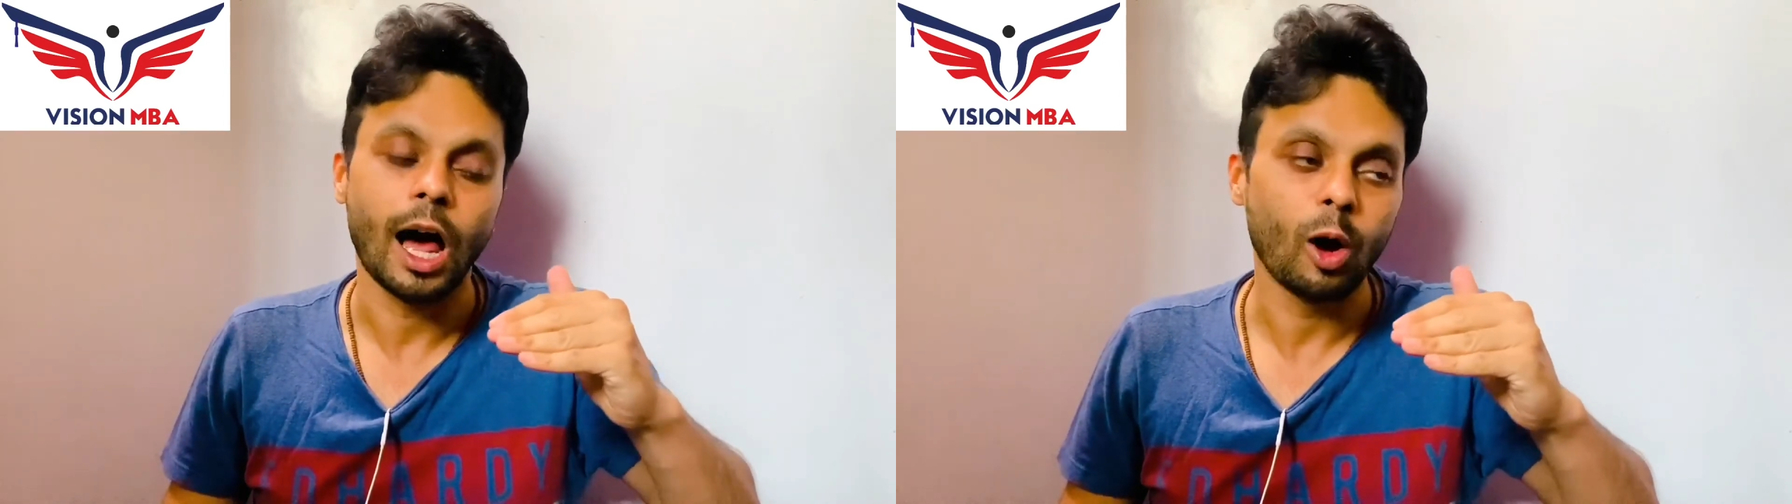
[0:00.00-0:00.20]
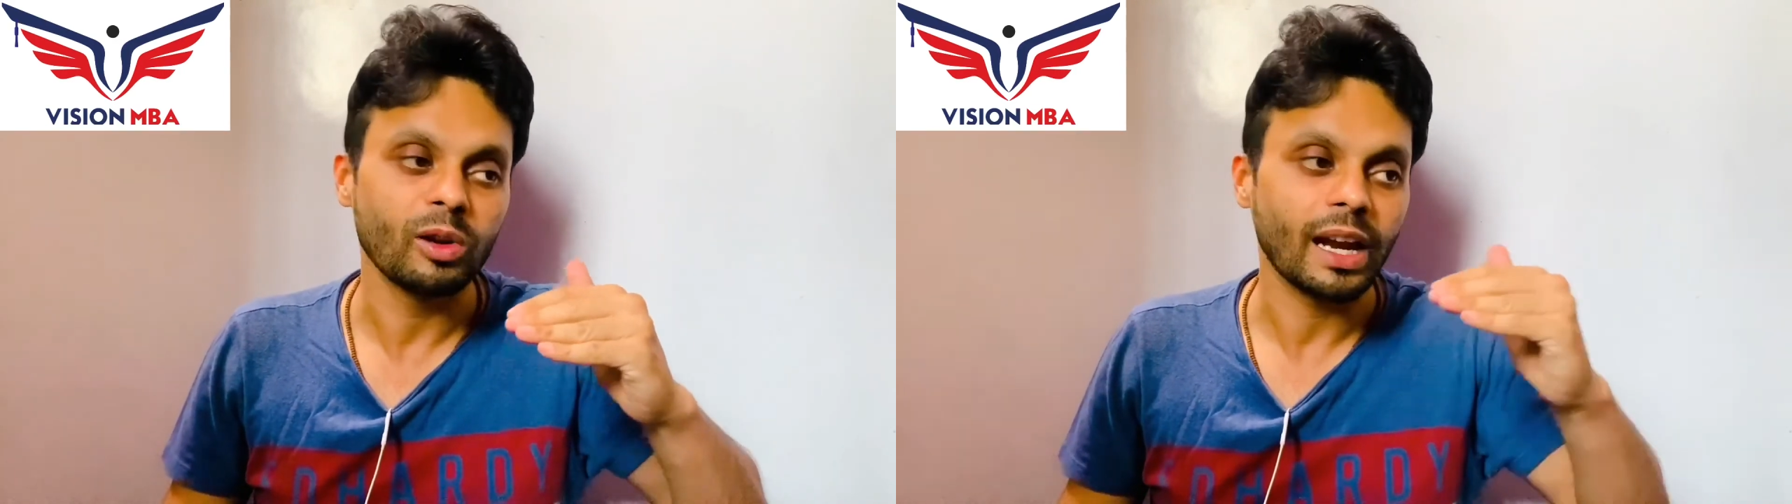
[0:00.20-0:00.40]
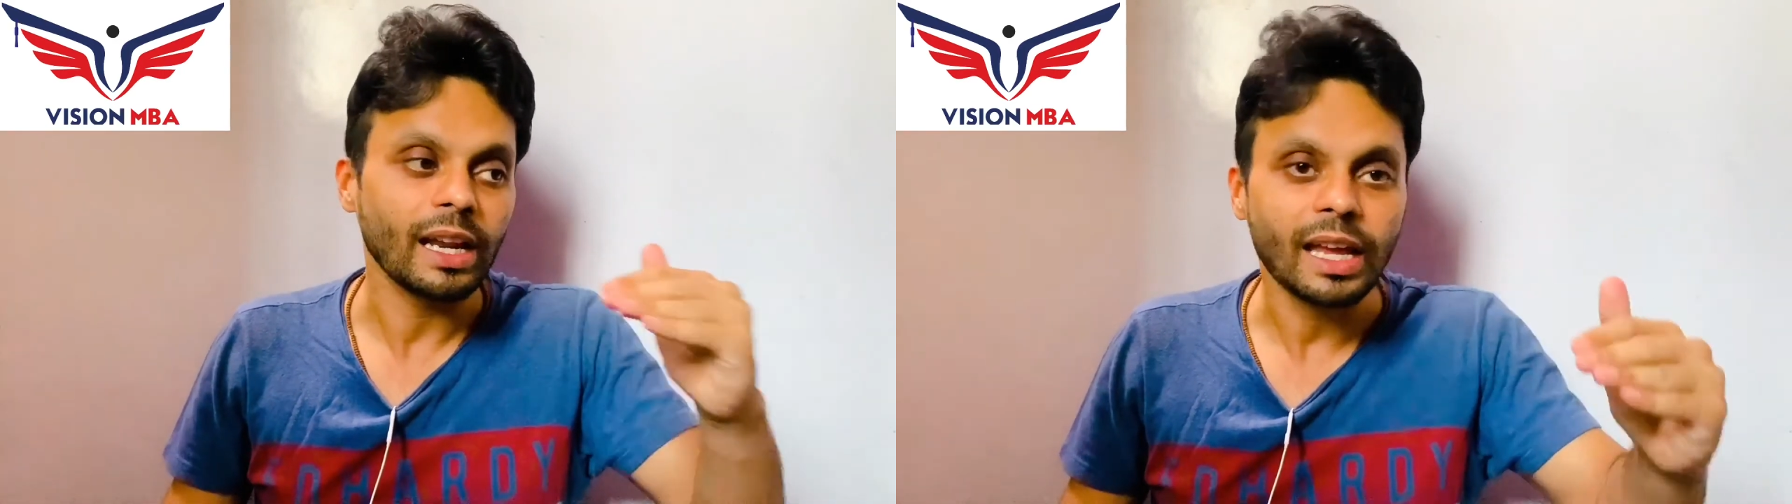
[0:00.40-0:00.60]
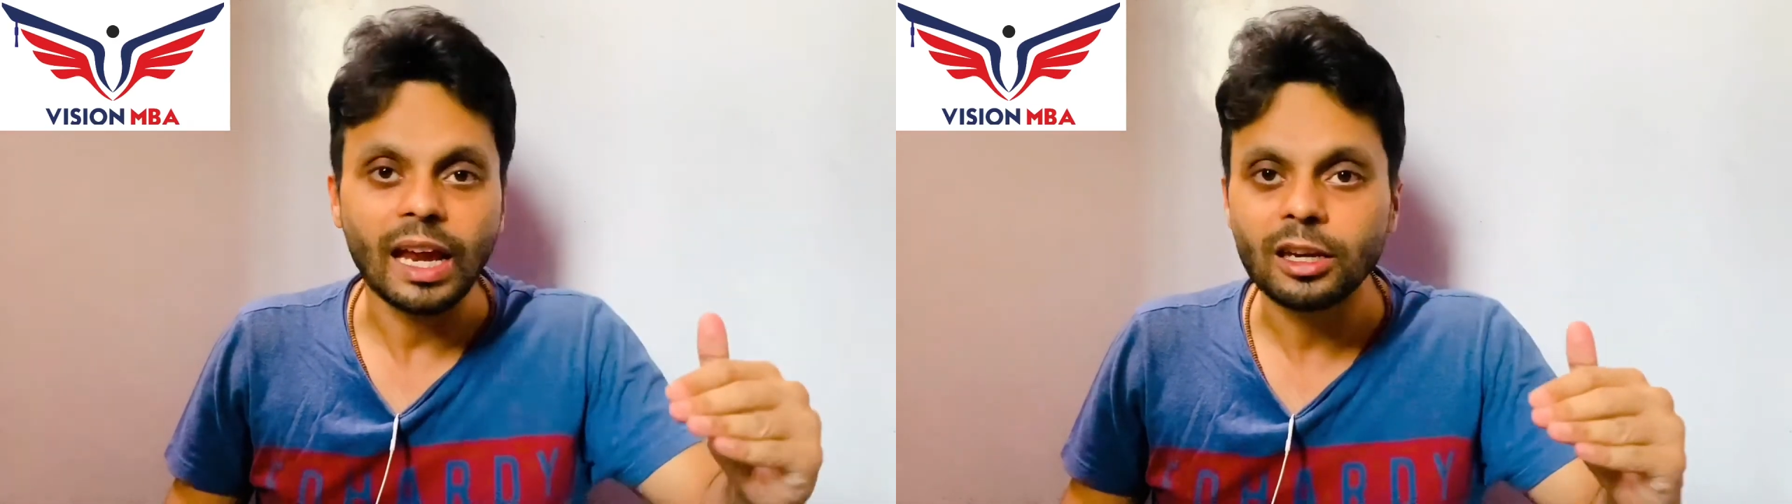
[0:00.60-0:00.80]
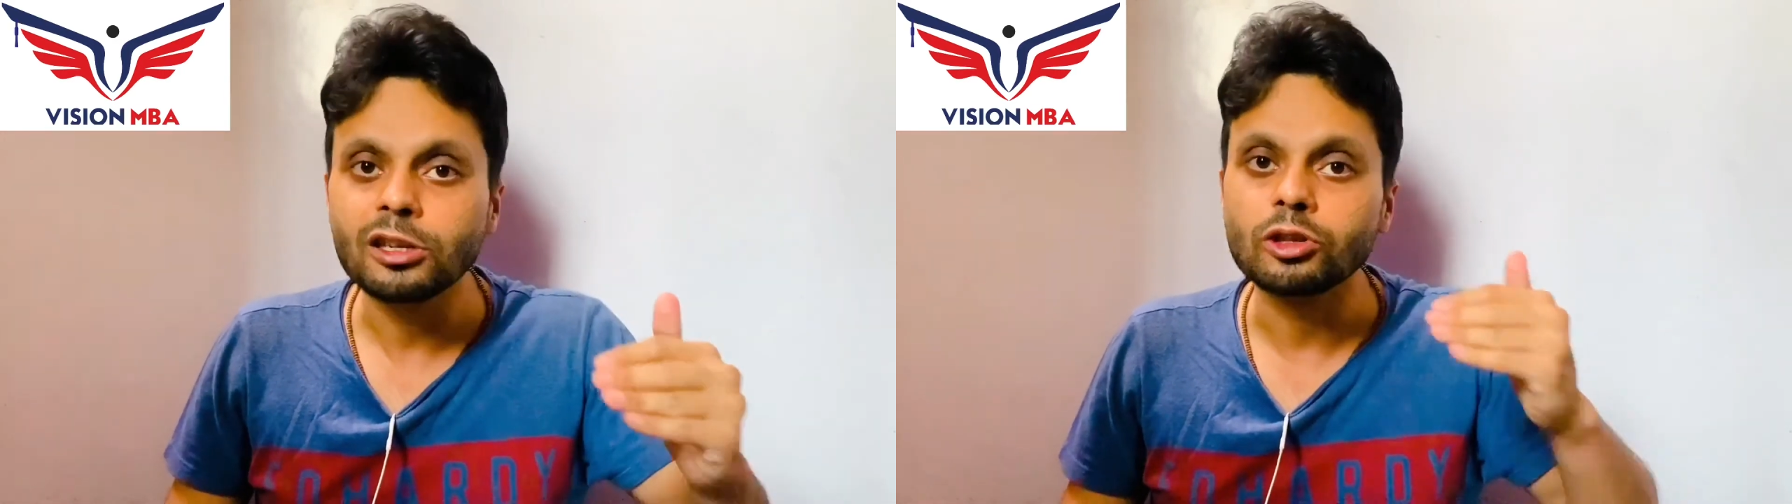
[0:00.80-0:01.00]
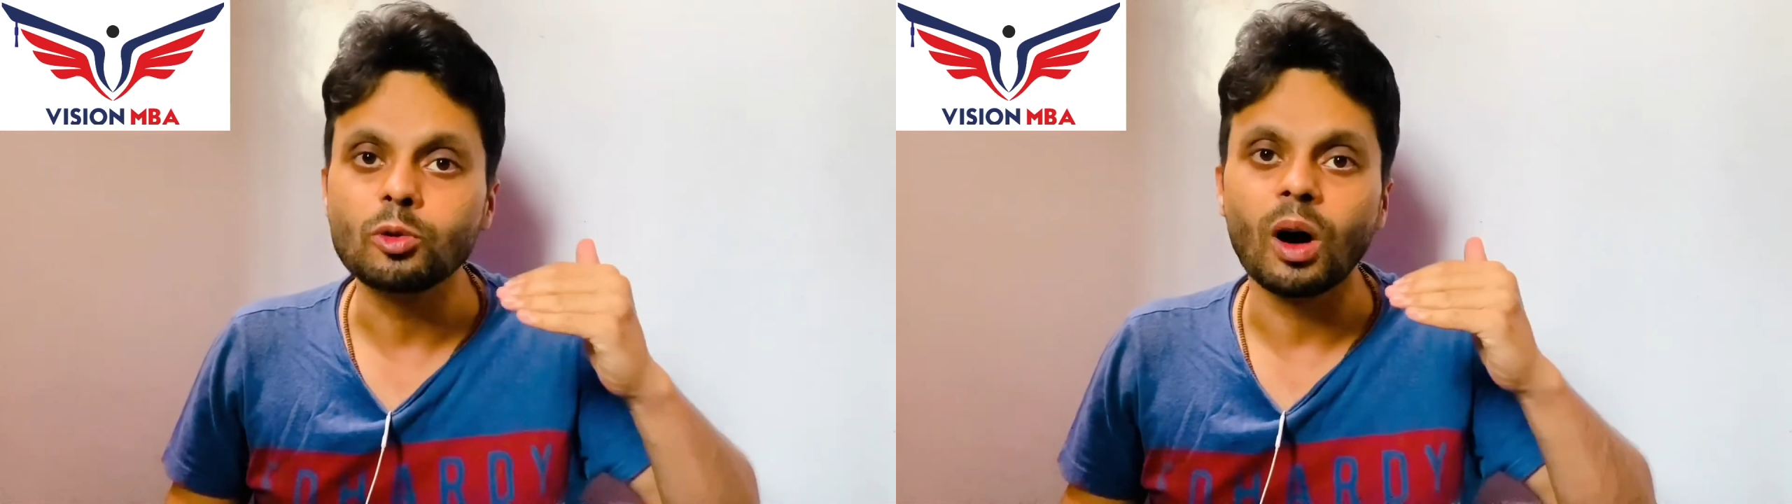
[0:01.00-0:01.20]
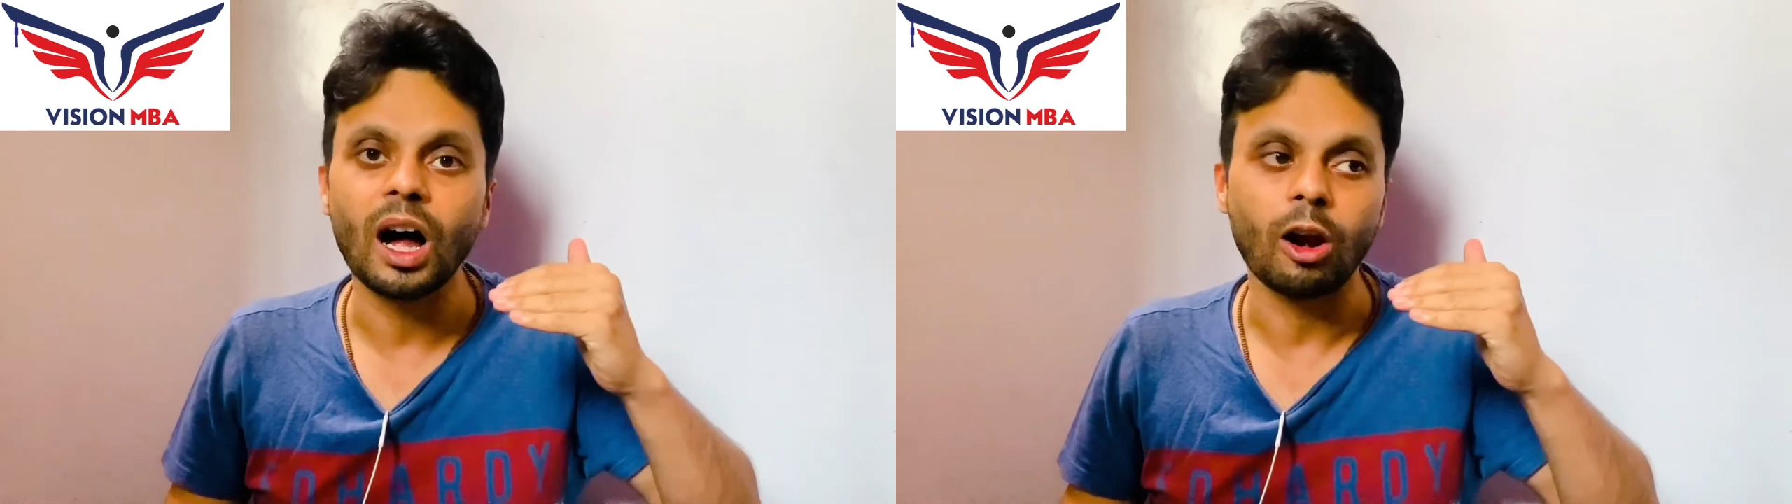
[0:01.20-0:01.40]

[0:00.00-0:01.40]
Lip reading: how dedicated you are